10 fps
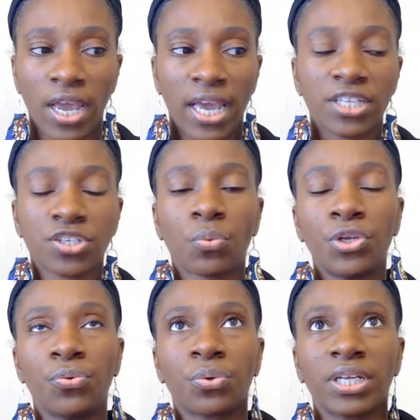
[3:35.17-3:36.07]
And so when
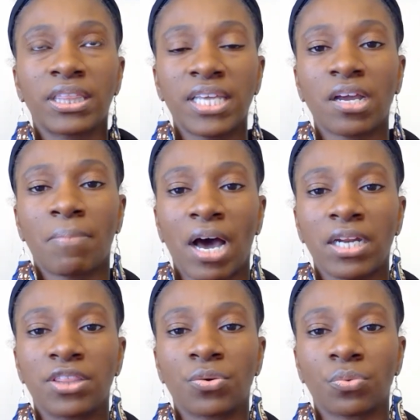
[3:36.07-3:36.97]
you really think about
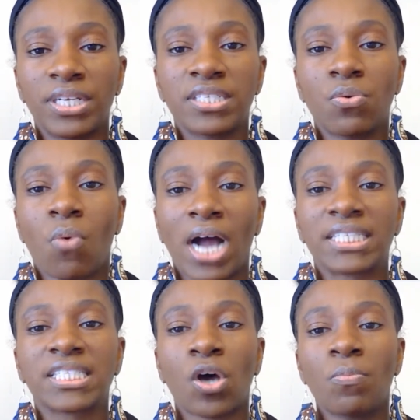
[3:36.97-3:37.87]
it, the reason why
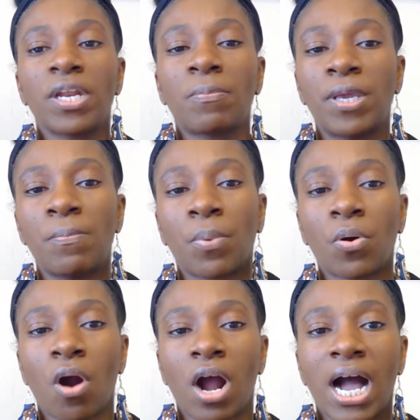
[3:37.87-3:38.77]
so many
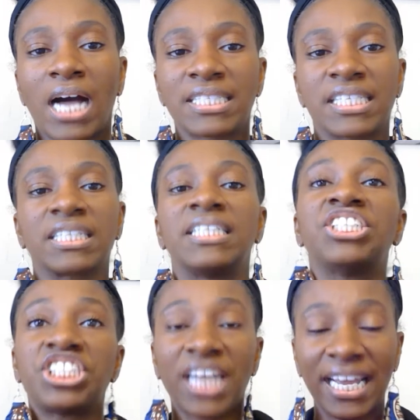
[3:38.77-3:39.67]
people are constantly
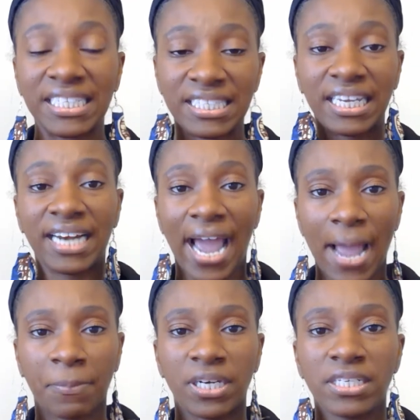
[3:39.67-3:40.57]
chasing
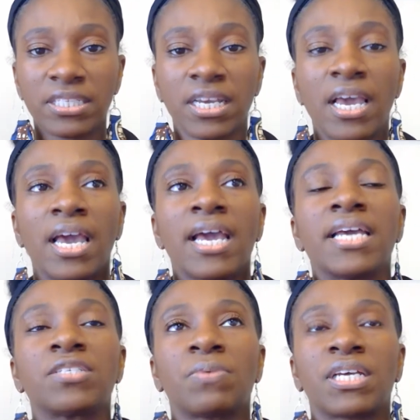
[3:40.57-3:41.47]
happiness
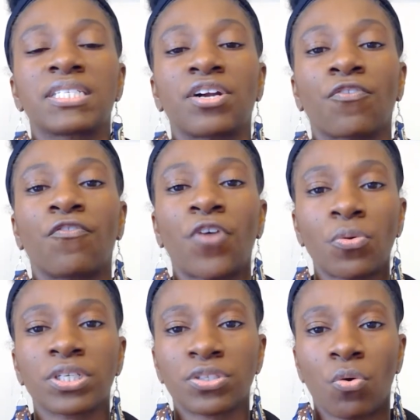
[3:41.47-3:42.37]
is because they're
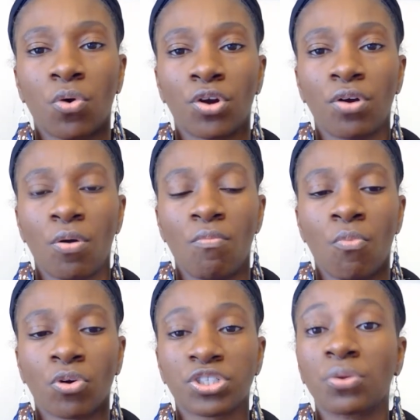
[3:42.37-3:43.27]
focused on
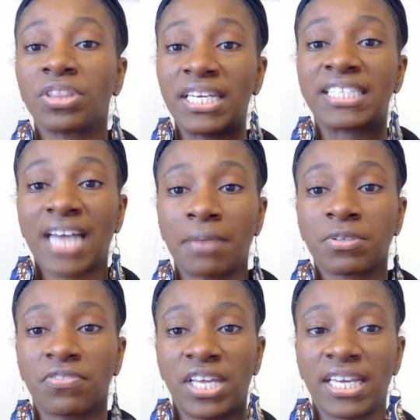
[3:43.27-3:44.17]
more so these types
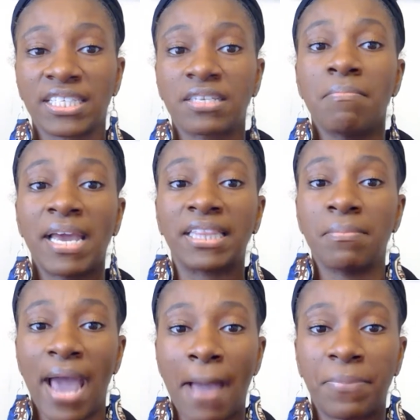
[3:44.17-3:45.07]
of things to make
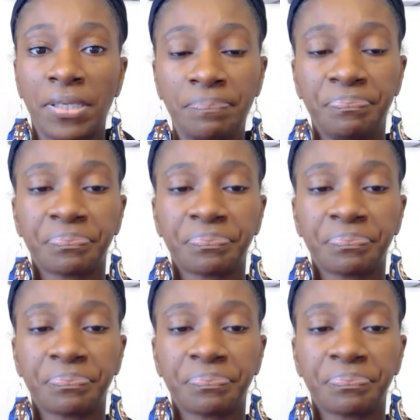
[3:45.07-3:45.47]
them happy.